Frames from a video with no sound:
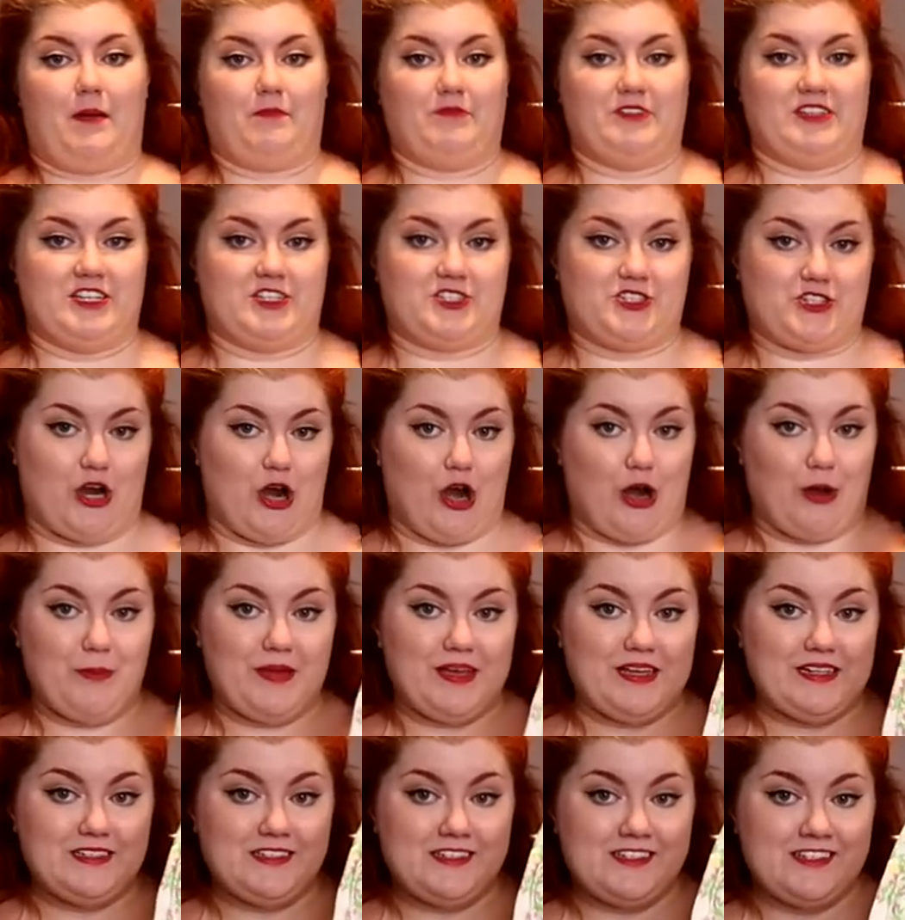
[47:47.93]
I'm
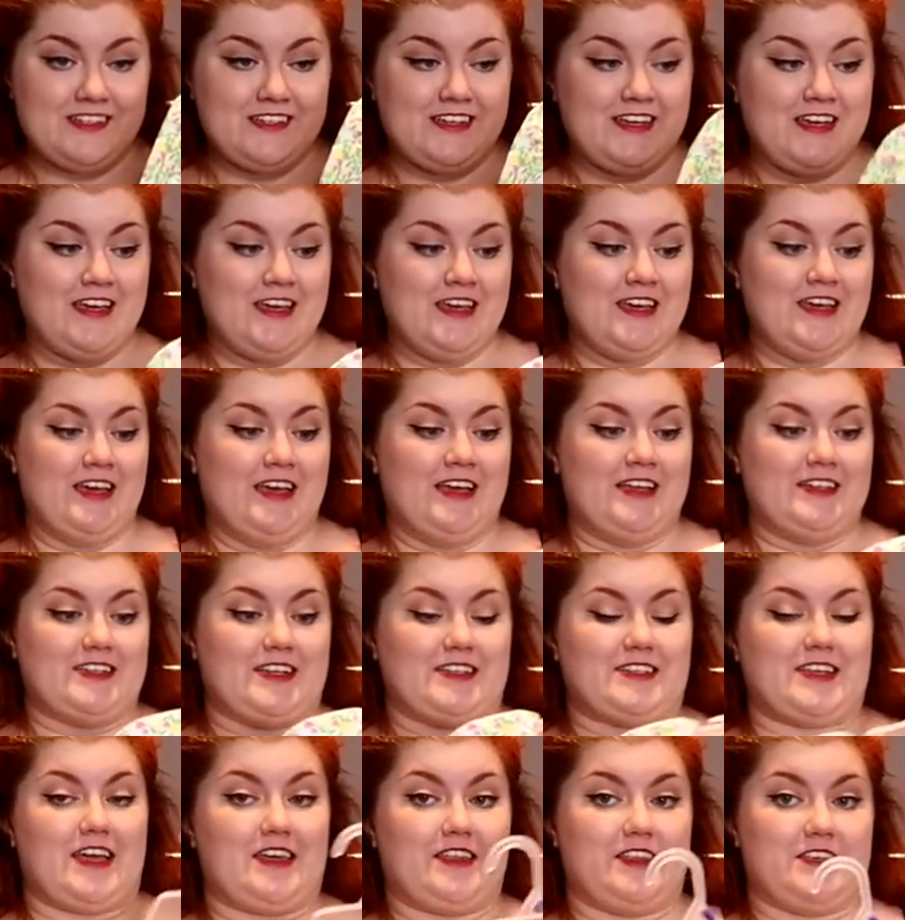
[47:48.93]
determined
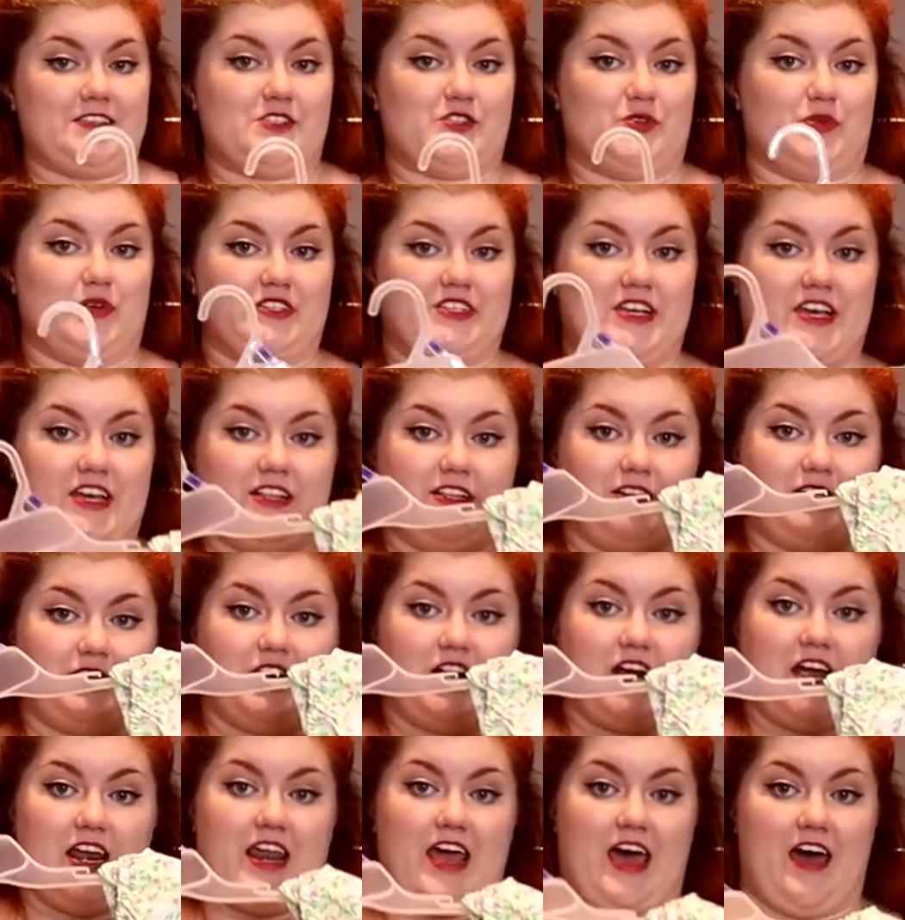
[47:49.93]
to take this to a
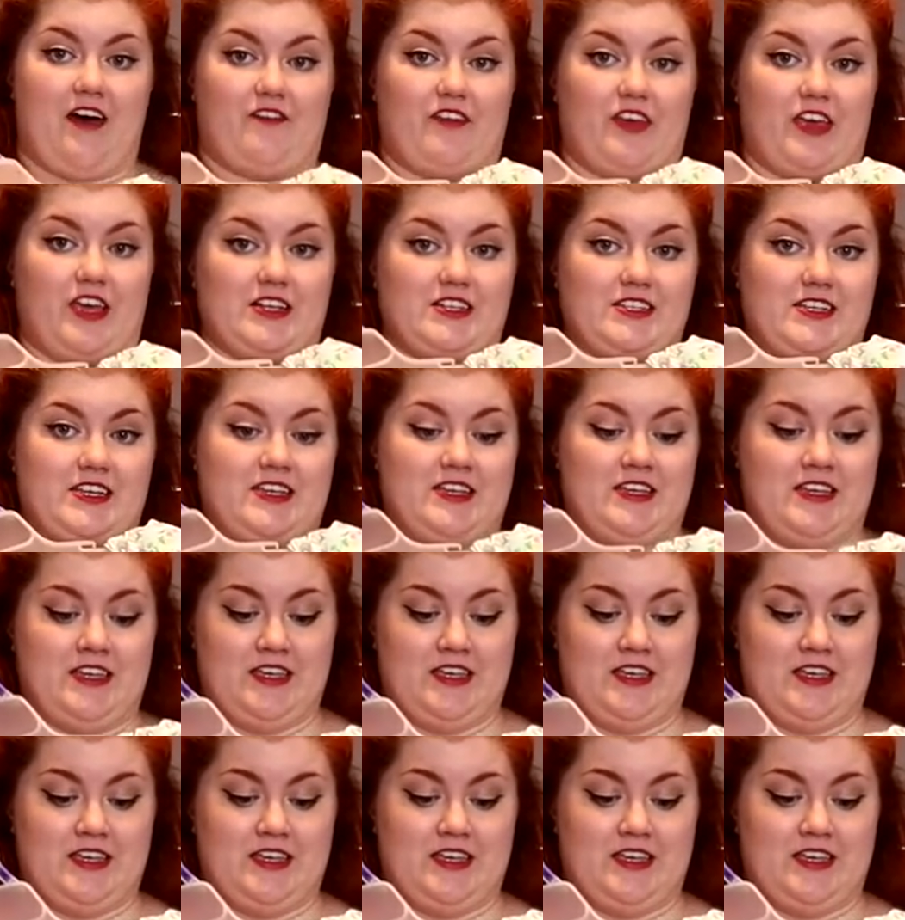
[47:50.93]
tailor and have it